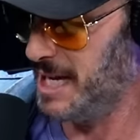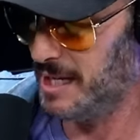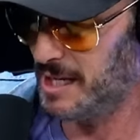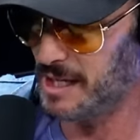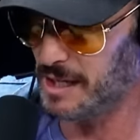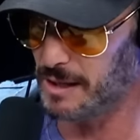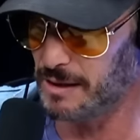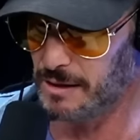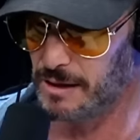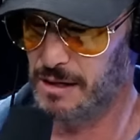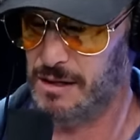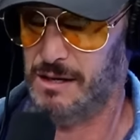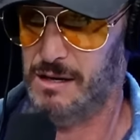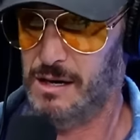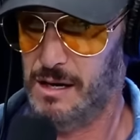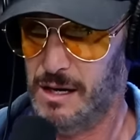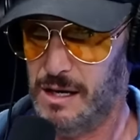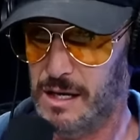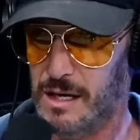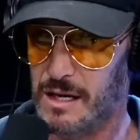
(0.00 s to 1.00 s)
can
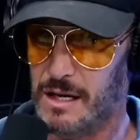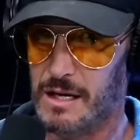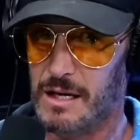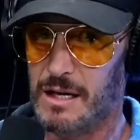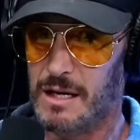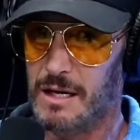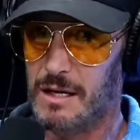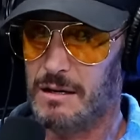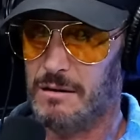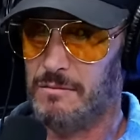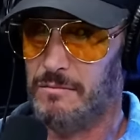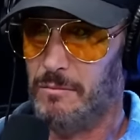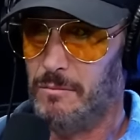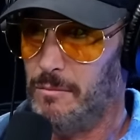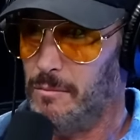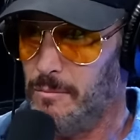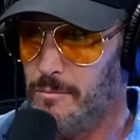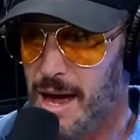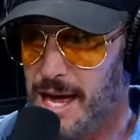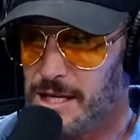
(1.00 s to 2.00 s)

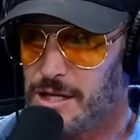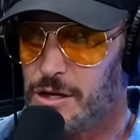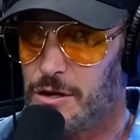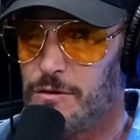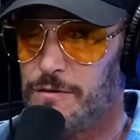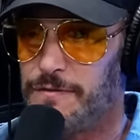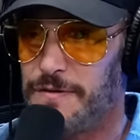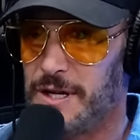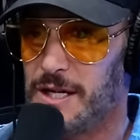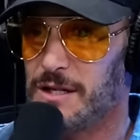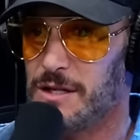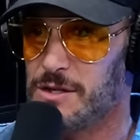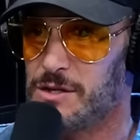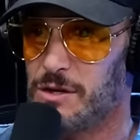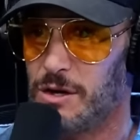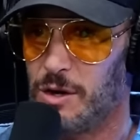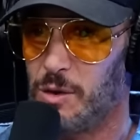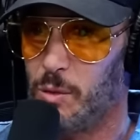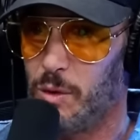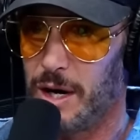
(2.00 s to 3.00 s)
make you feel a
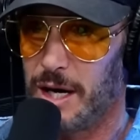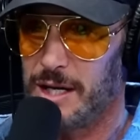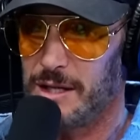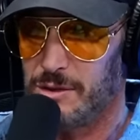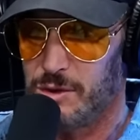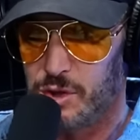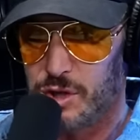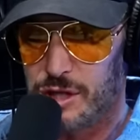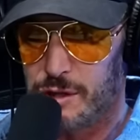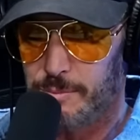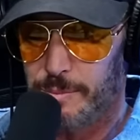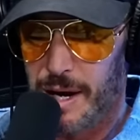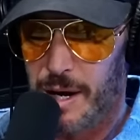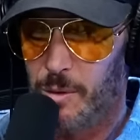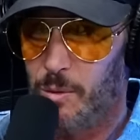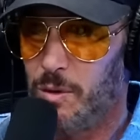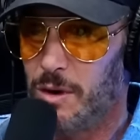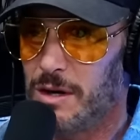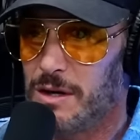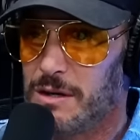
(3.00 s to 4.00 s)
certain way just by
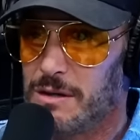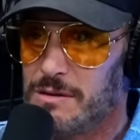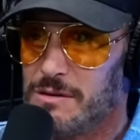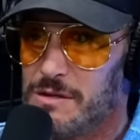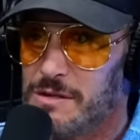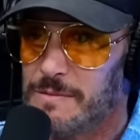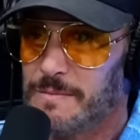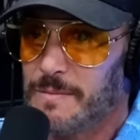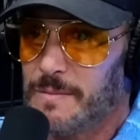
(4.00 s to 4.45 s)
words.